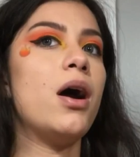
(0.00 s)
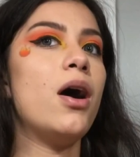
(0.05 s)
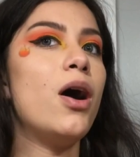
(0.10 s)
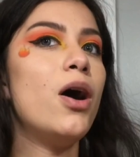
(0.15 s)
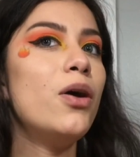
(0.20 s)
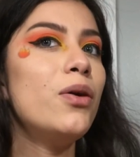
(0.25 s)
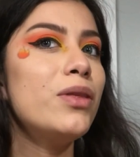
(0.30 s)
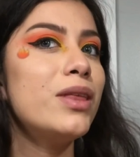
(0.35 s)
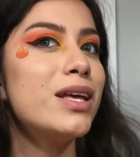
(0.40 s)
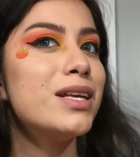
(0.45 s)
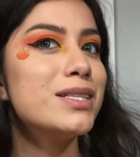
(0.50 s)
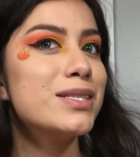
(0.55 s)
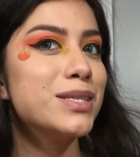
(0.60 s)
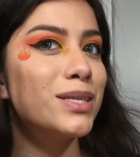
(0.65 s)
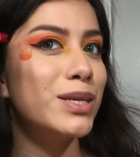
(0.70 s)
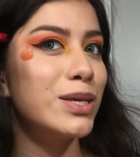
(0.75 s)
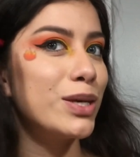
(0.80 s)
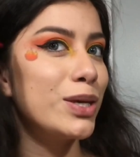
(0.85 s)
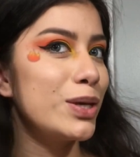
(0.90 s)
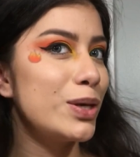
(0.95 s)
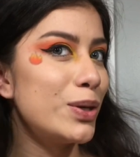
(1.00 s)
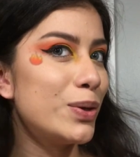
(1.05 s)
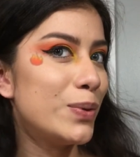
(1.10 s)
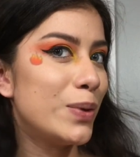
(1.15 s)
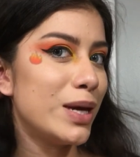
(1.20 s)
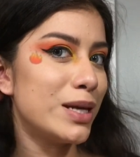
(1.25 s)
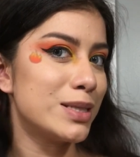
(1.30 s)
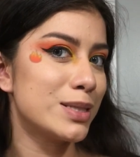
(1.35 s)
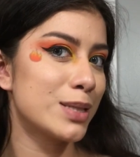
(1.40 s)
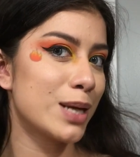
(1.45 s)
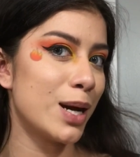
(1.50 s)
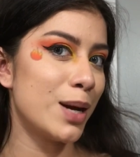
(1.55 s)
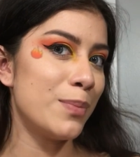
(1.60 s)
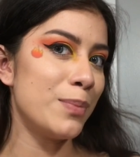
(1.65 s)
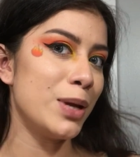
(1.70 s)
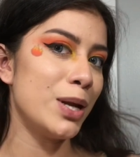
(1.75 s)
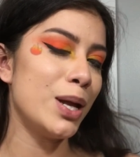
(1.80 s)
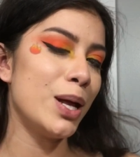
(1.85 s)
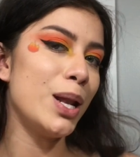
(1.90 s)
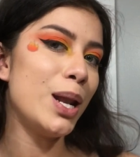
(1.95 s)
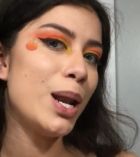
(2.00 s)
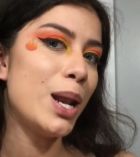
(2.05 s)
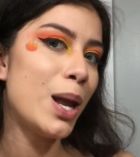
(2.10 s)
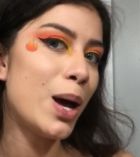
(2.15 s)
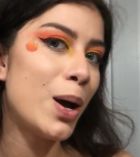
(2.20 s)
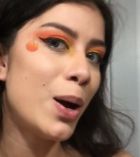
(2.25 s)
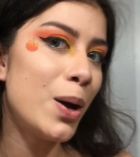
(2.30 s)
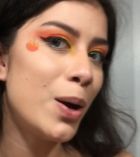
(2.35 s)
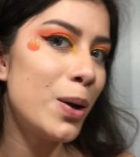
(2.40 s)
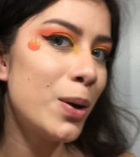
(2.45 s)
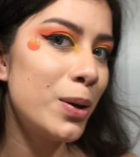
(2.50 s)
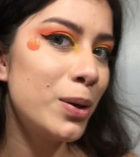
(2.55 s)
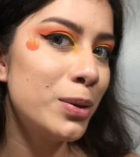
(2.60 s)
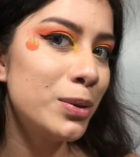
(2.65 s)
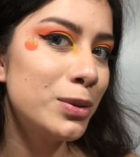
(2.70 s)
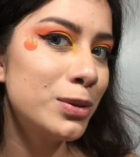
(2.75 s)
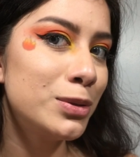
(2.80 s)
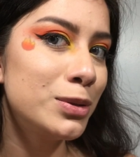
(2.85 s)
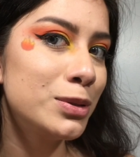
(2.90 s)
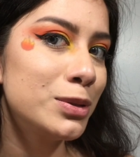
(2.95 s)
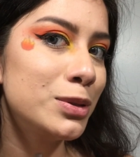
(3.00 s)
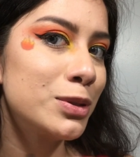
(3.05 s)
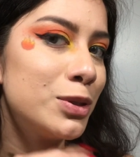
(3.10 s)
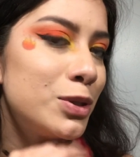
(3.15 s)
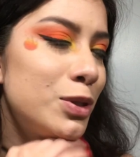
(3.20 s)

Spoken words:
Oh, that's cute. It's coming along.